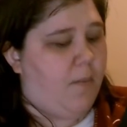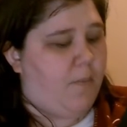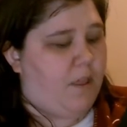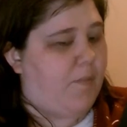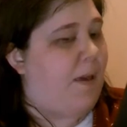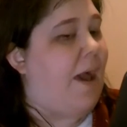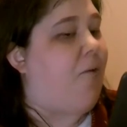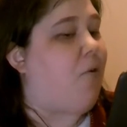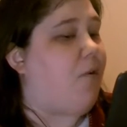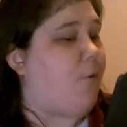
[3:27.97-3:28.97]
By the
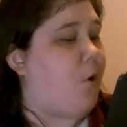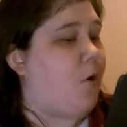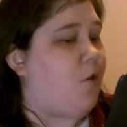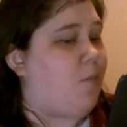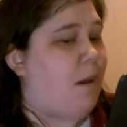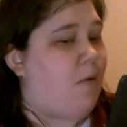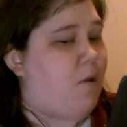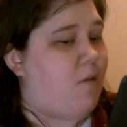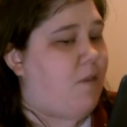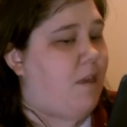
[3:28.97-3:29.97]
power of earth
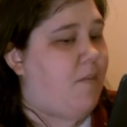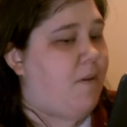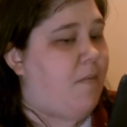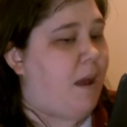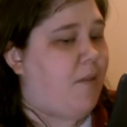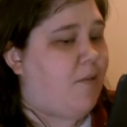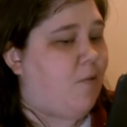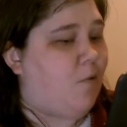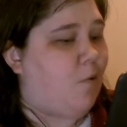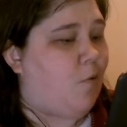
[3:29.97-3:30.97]
buried deep in my
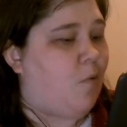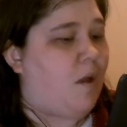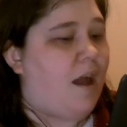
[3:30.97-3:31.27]
soul,